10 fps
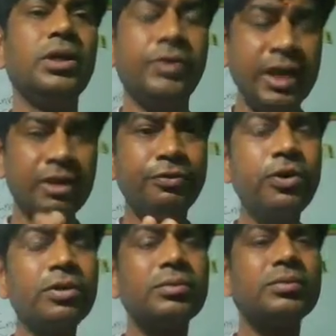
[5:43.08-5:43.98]

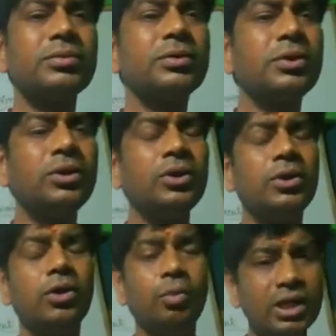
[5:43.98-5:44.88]
Therefore,
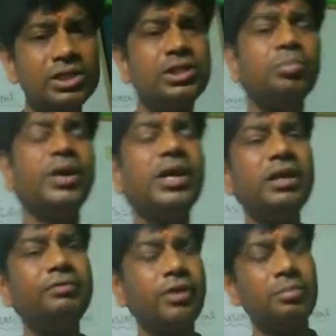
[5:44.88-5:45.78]
what is
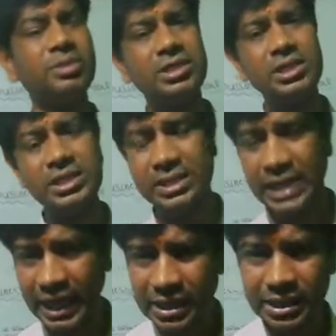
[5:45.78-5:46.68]
imperative for a business is
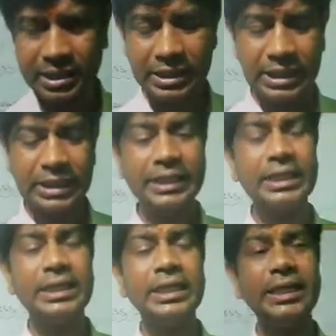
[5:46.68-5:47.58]
that
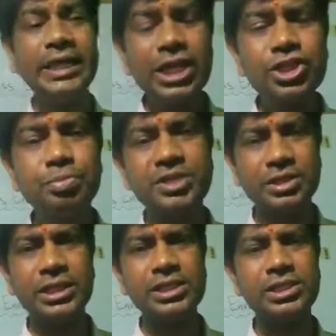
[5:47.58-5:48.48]
each
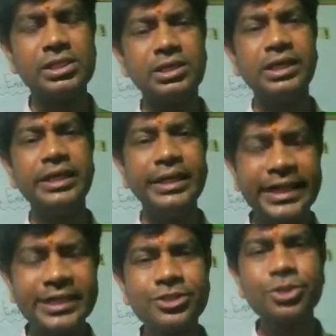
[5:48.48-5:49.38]
business
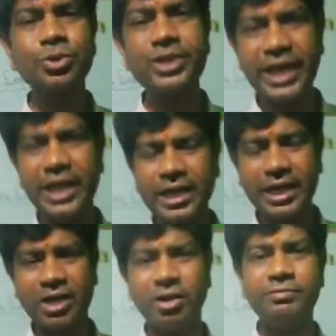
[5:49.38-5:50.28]
needs to take
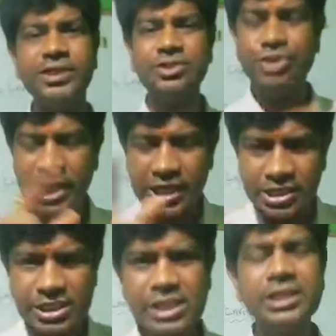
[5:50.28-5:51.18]
care of the
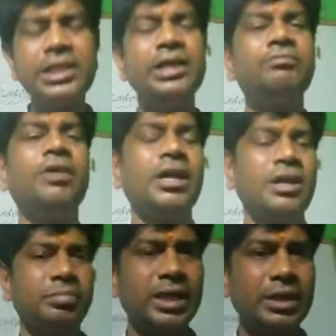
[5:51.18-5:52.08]
changes in the
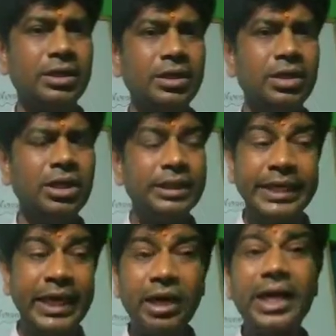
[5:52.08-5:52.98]
environment.
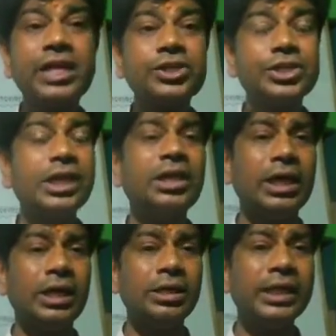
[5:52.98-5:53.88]
They are
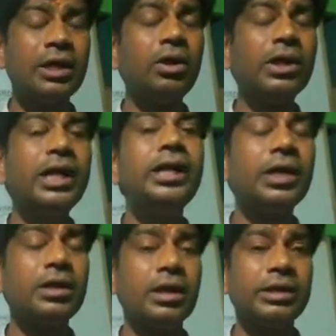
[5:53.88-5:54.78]
external, they are not
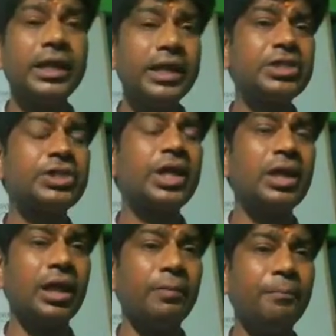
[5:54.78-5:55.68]
internal, they are
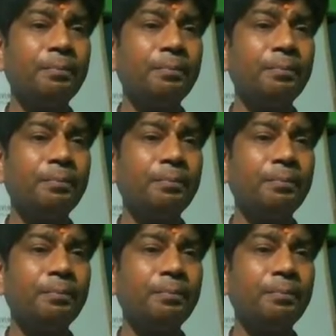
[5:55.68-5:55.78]
external,